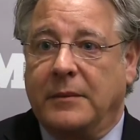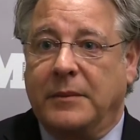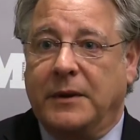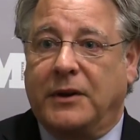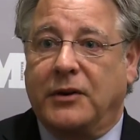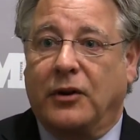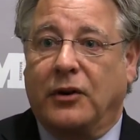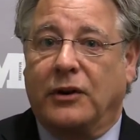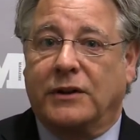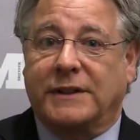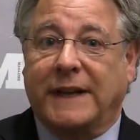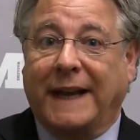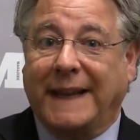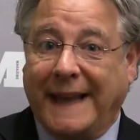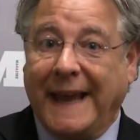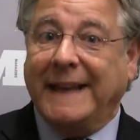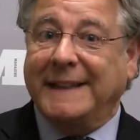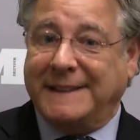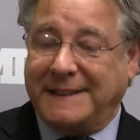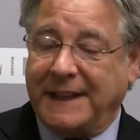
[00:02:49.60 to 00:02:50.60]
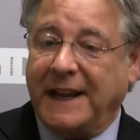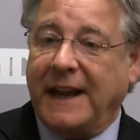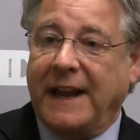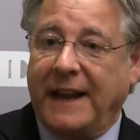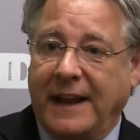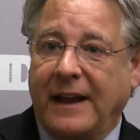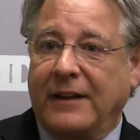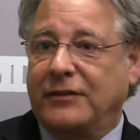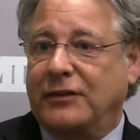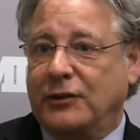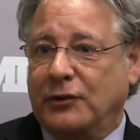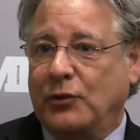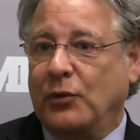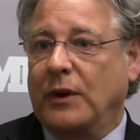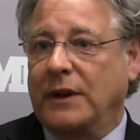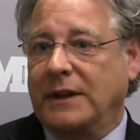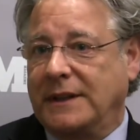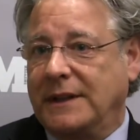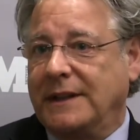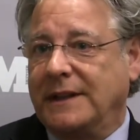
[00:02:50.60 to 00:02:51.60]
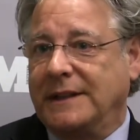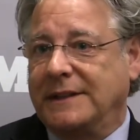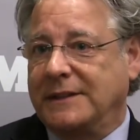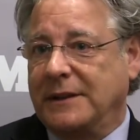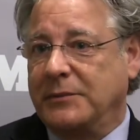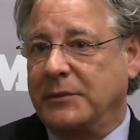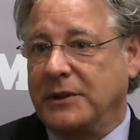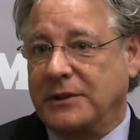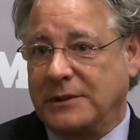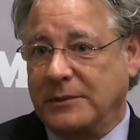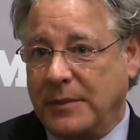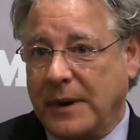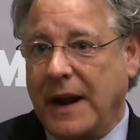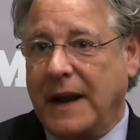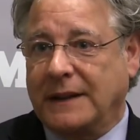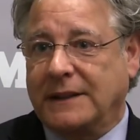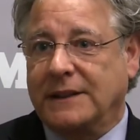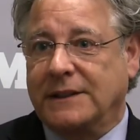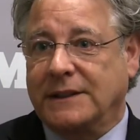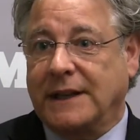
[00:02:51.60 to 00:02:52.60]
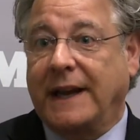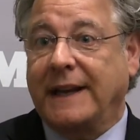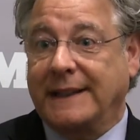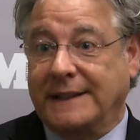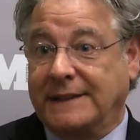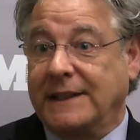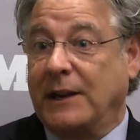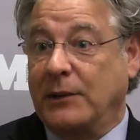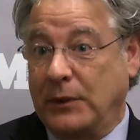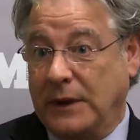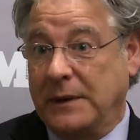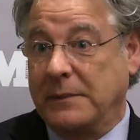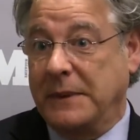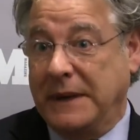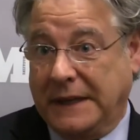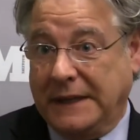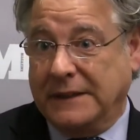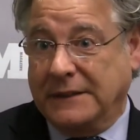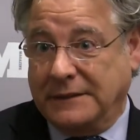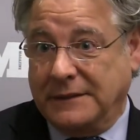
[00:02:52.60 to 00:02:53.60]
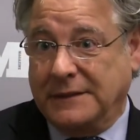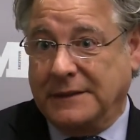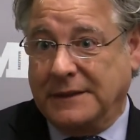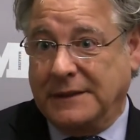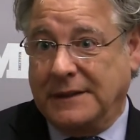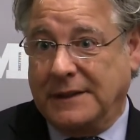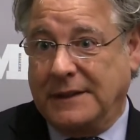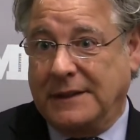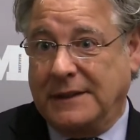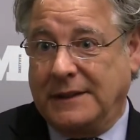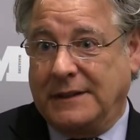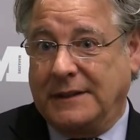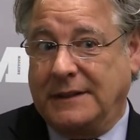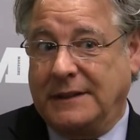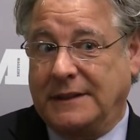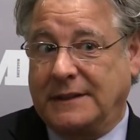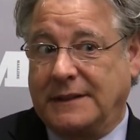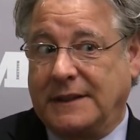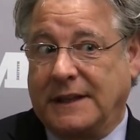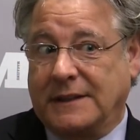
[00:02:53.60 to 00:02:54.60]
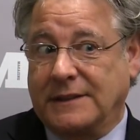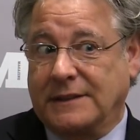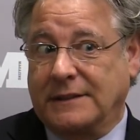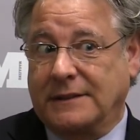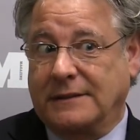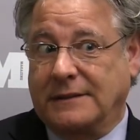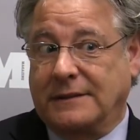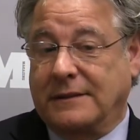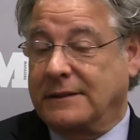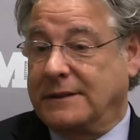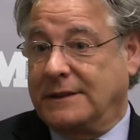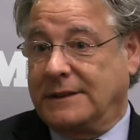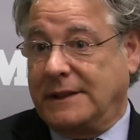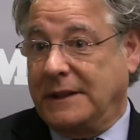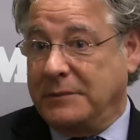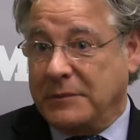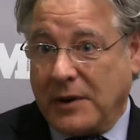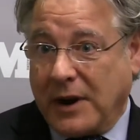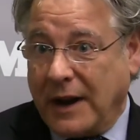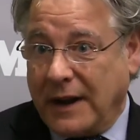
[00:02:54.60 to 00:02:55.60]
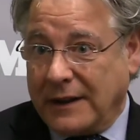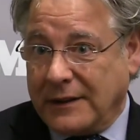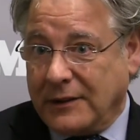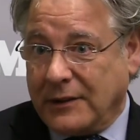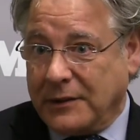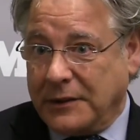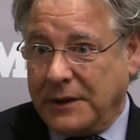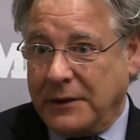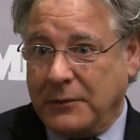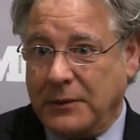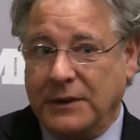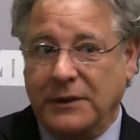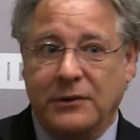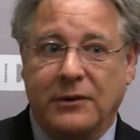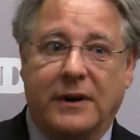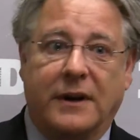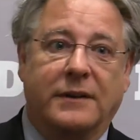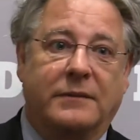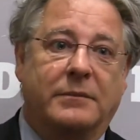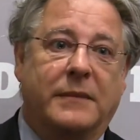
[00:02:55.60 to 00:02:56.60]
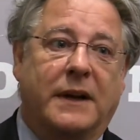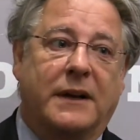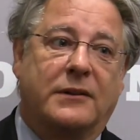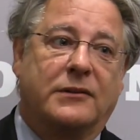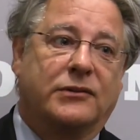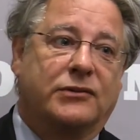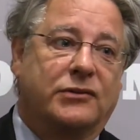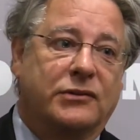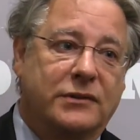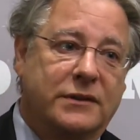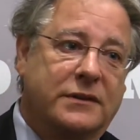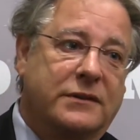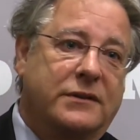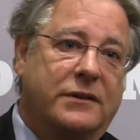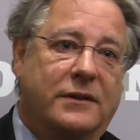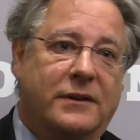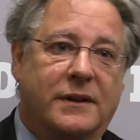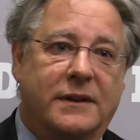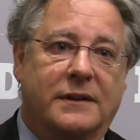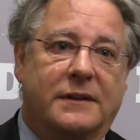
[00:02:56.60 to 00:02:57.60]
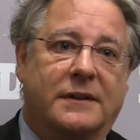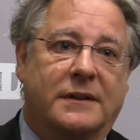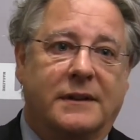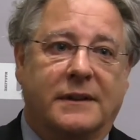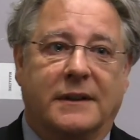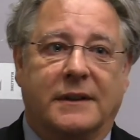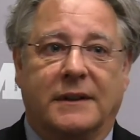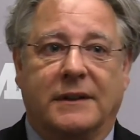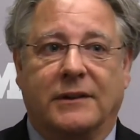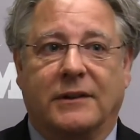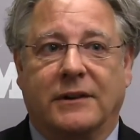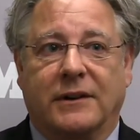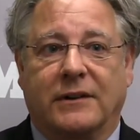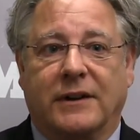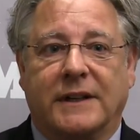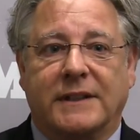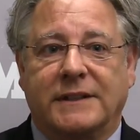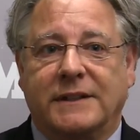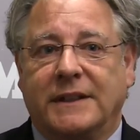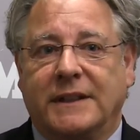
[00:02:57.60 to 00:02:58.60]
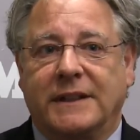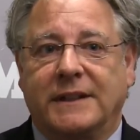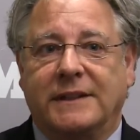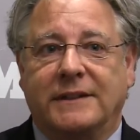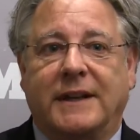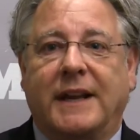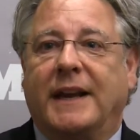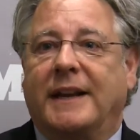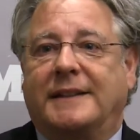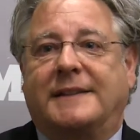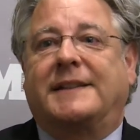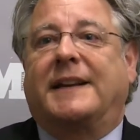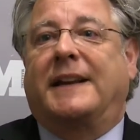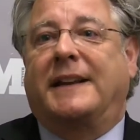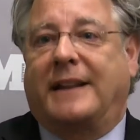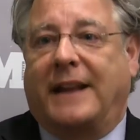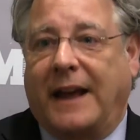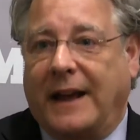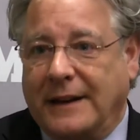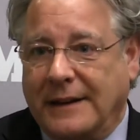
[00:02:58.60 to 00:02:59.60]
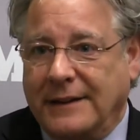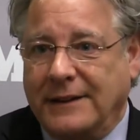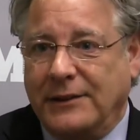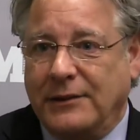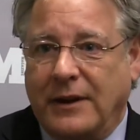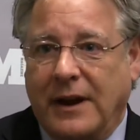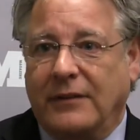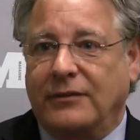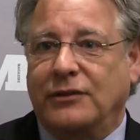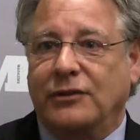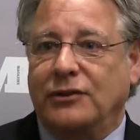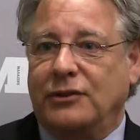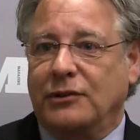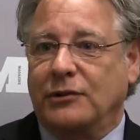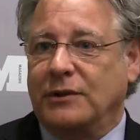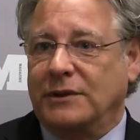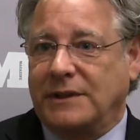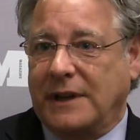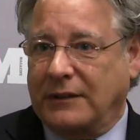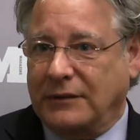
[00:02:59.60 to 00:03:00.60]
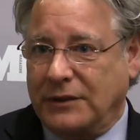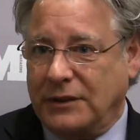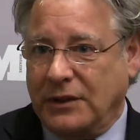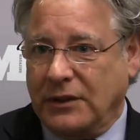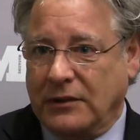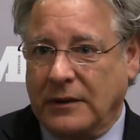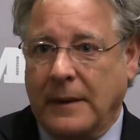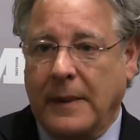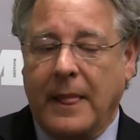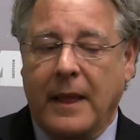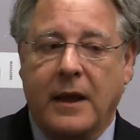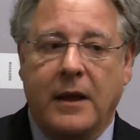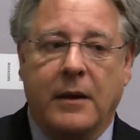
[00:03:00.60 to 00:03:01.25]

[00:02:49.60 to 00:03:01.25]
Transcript: because I can say after 20 some years in practice, I can say, wait a minute, this doesn't seem right. Or you know, when you're a medical student or a, or a resident, you can't say that. You have to do what you have to do.